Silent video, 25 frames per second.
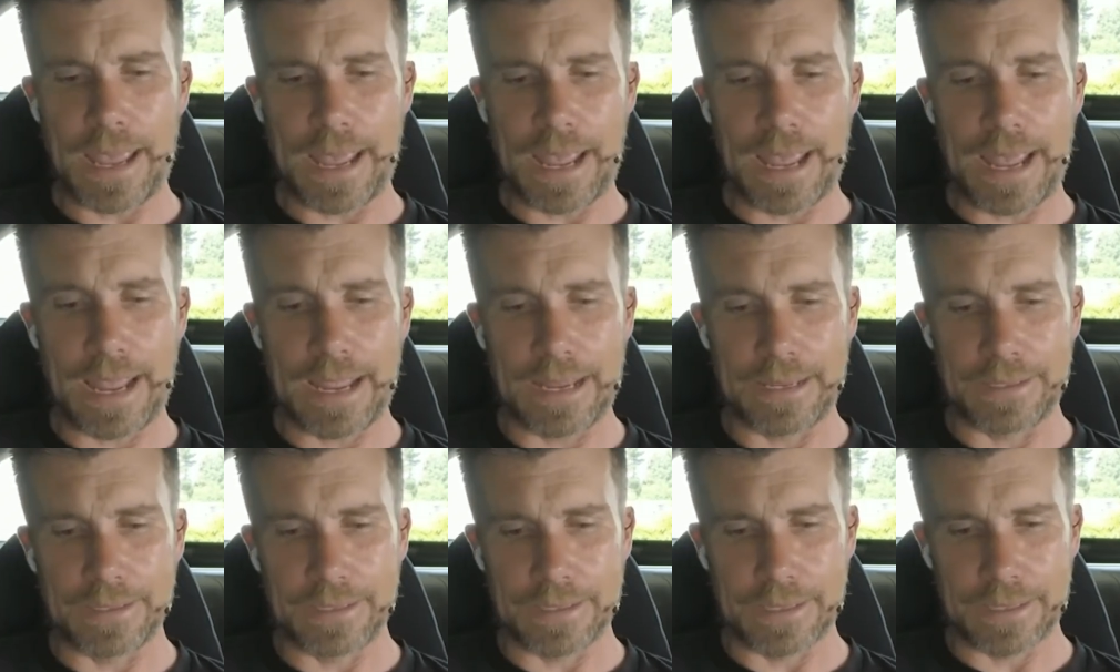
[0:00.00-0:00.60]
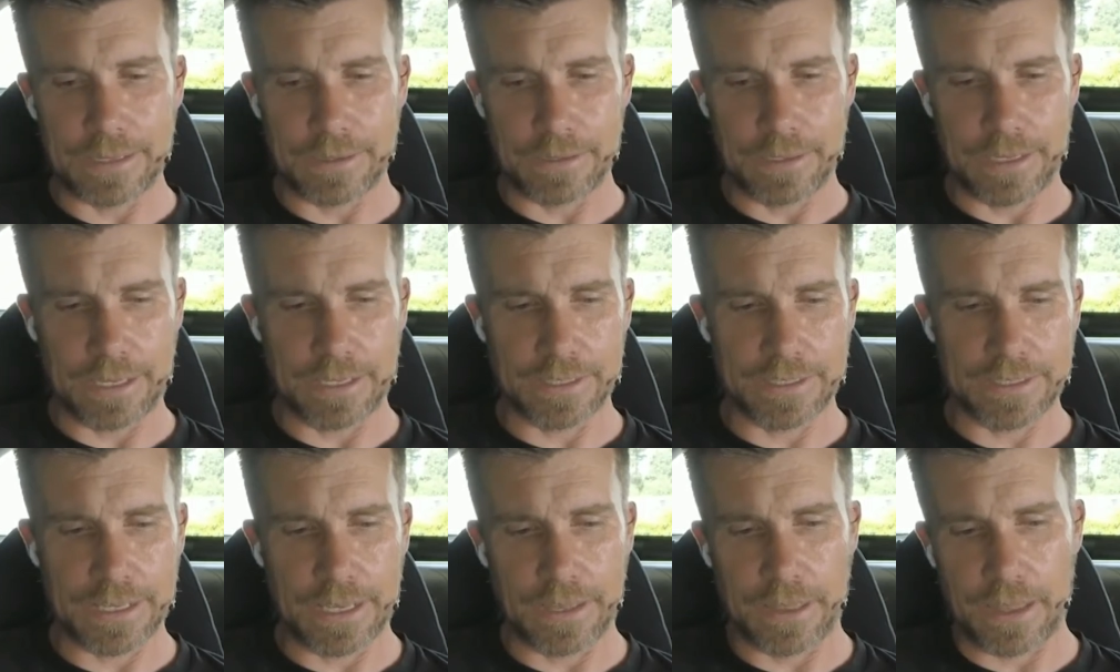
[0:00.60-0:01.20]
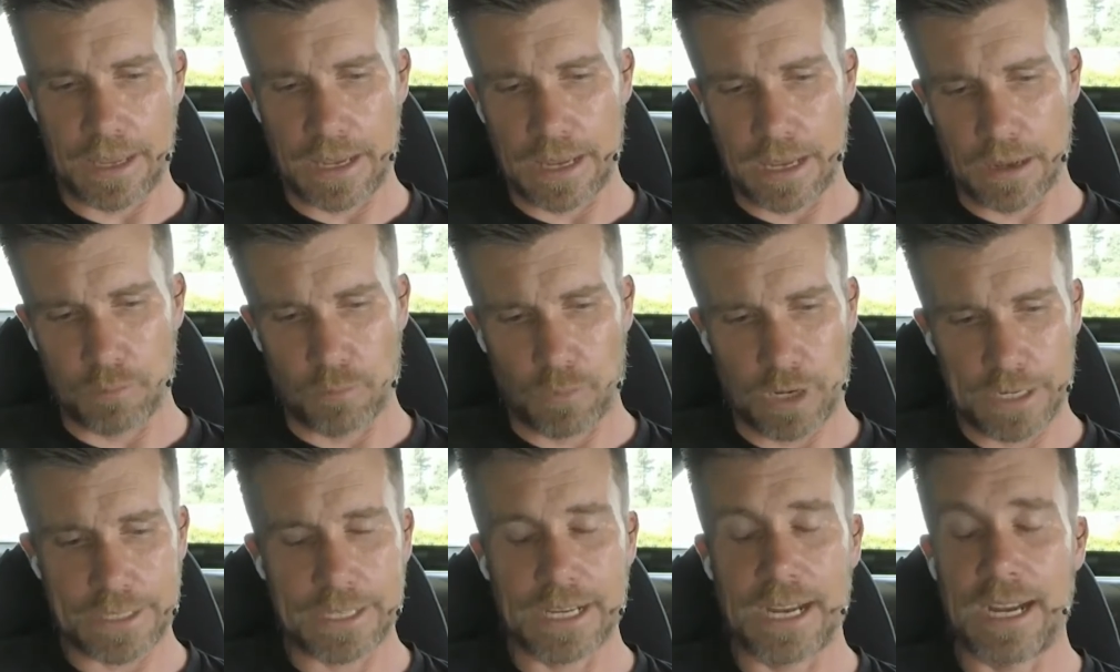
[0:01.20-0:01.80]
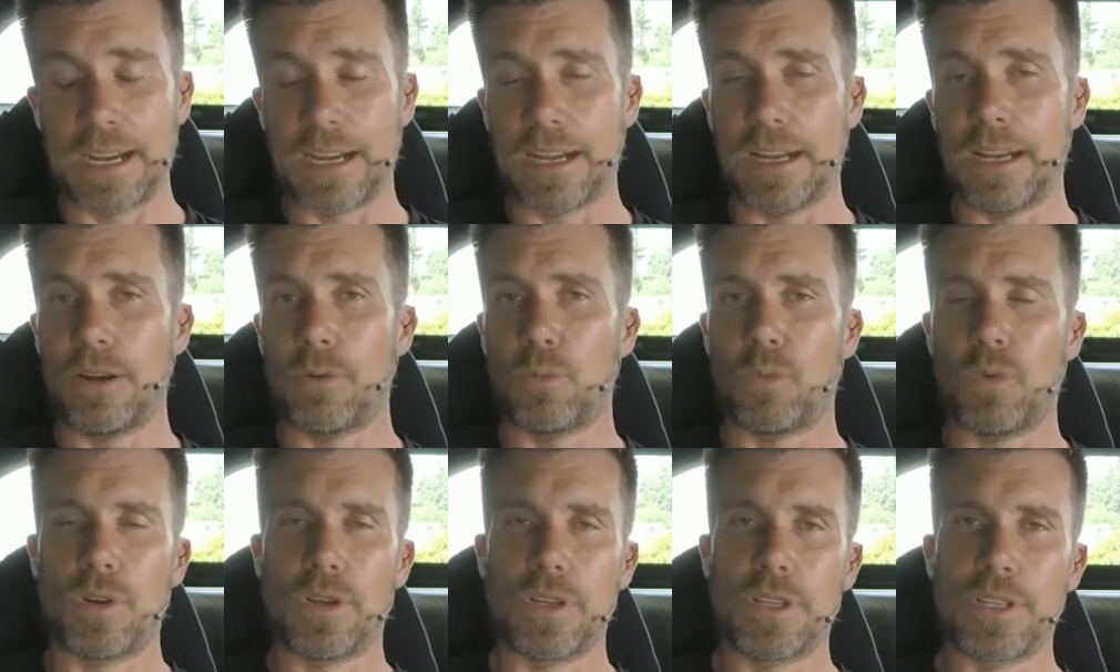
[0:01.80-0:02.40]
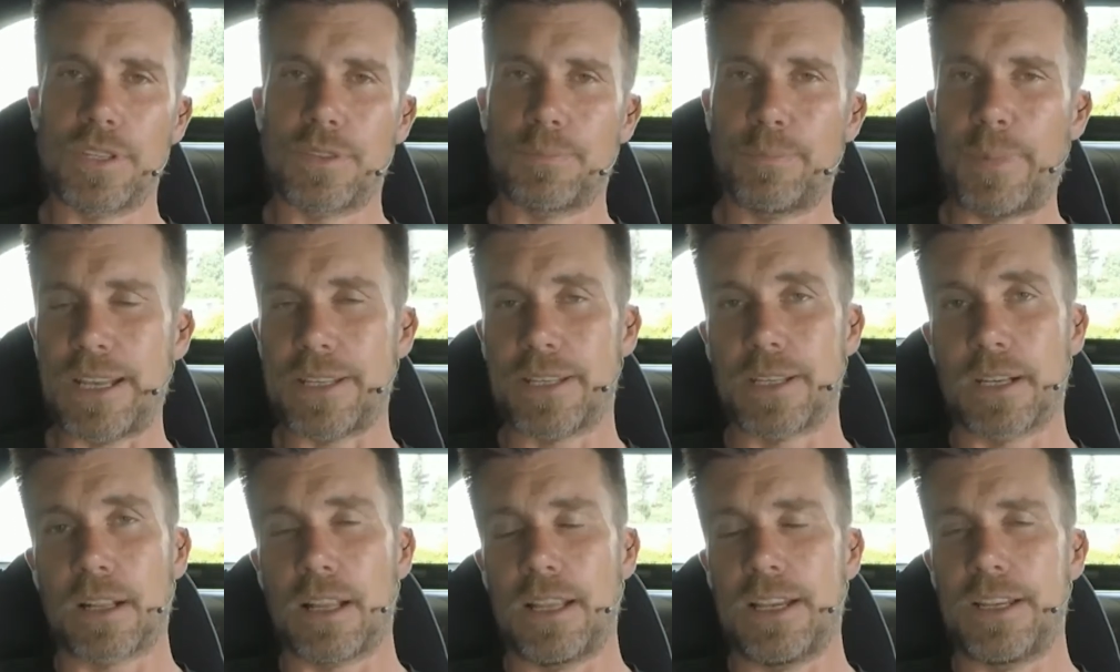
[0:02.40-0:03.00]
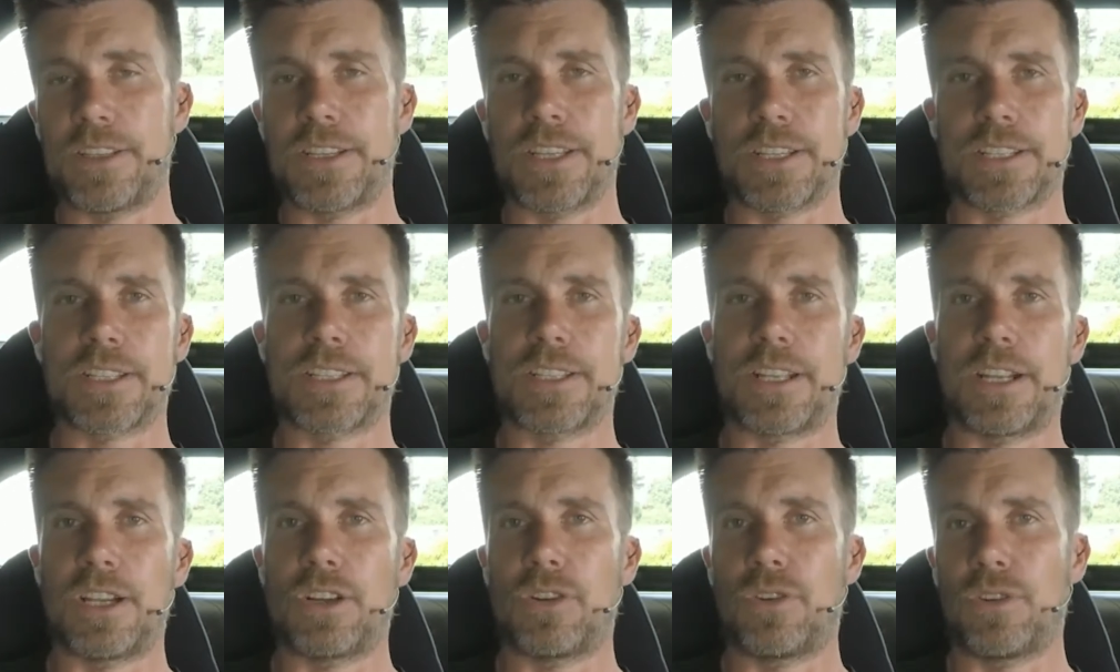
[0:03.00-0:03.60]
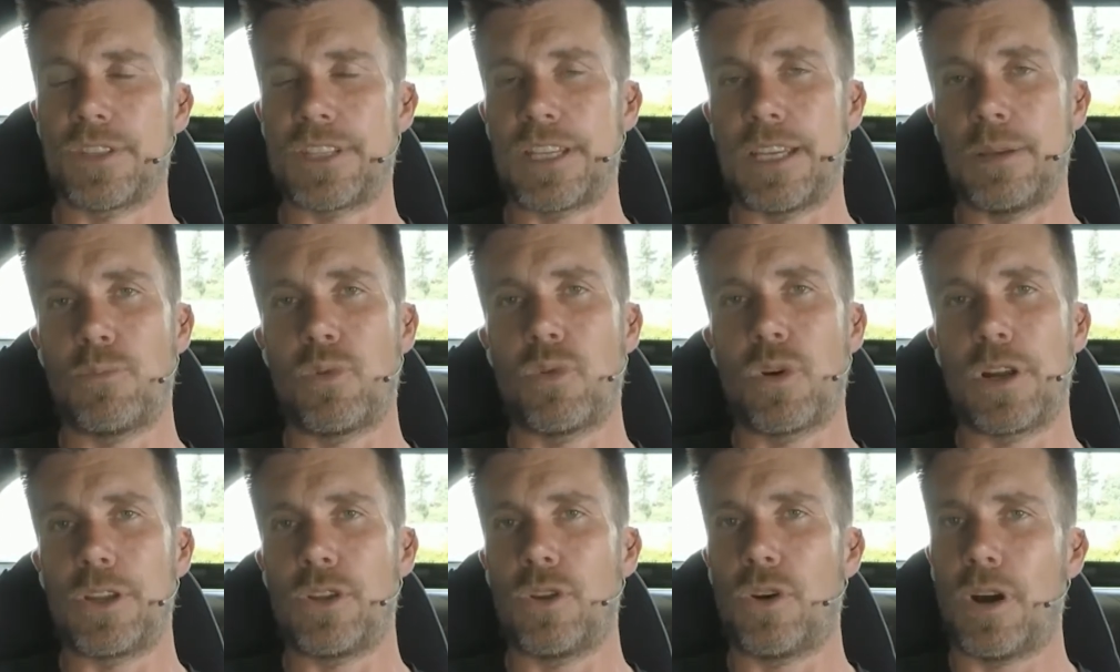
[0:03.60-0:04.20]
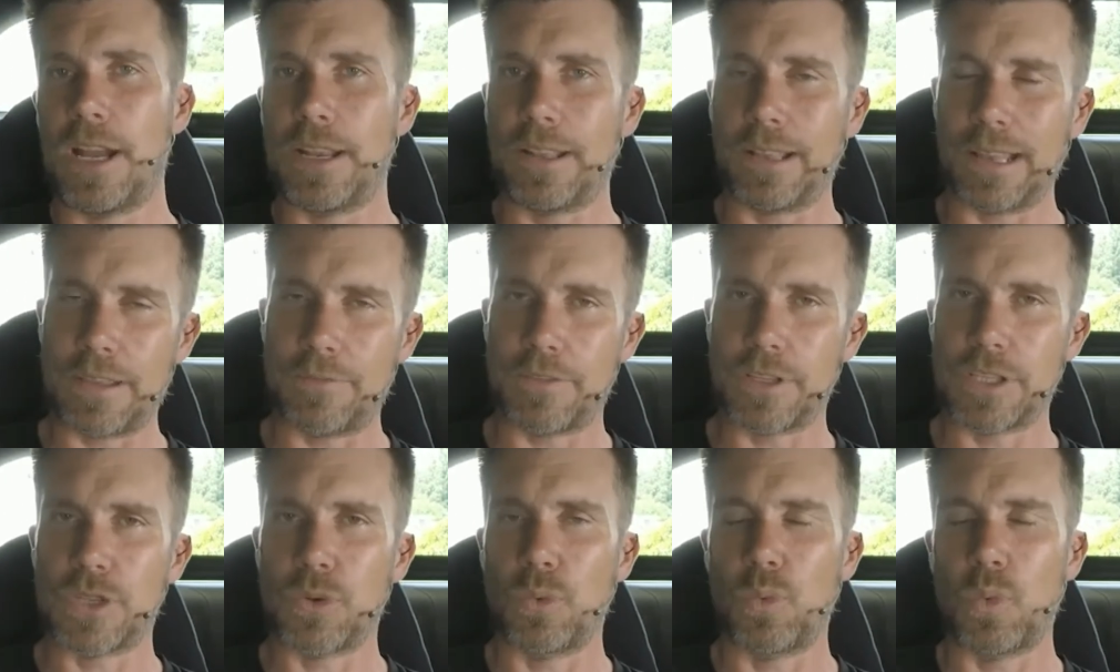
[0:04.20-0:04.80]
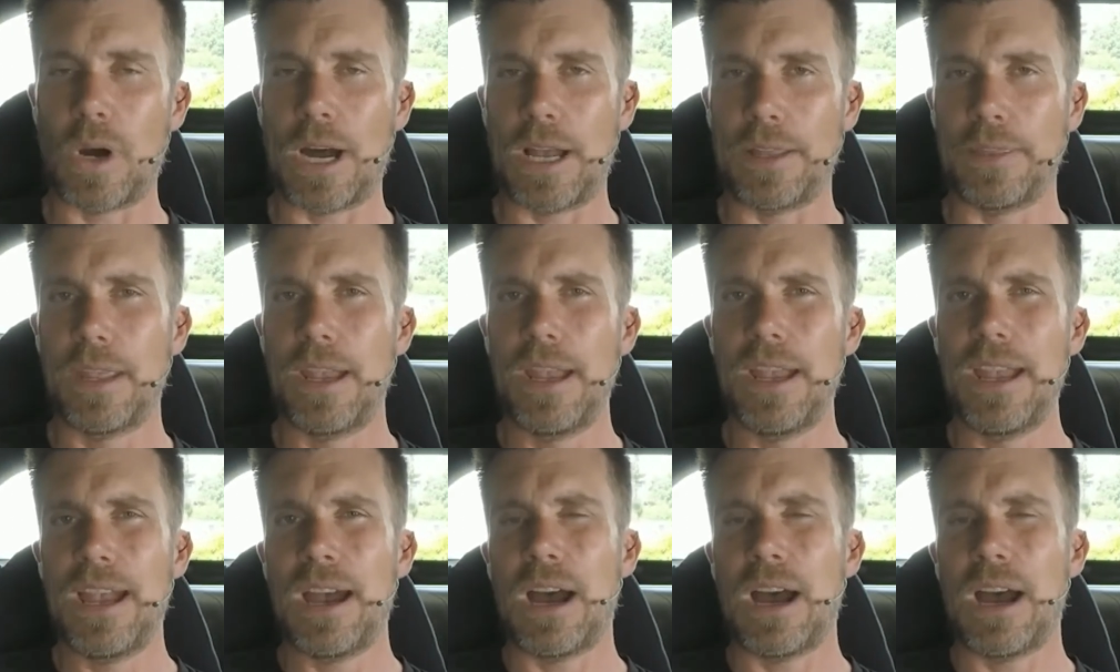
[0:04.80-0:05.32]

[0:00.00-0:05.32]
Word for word: And you can see there, my target was basically just sitting on ten point nine, eleven to one.